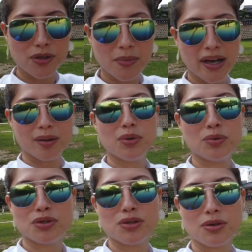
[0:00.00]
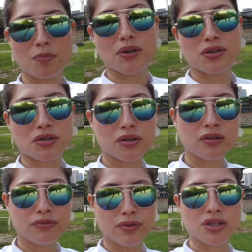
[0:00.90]
Behind me we just took a picture
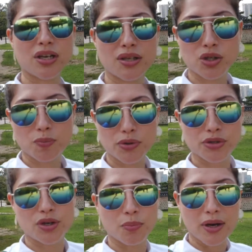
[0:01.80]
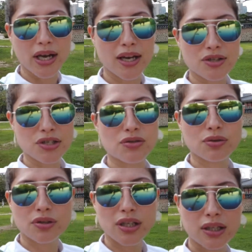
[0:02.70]
of, which I just posted on my IG
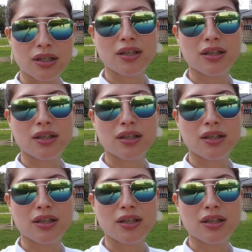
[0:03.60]
story.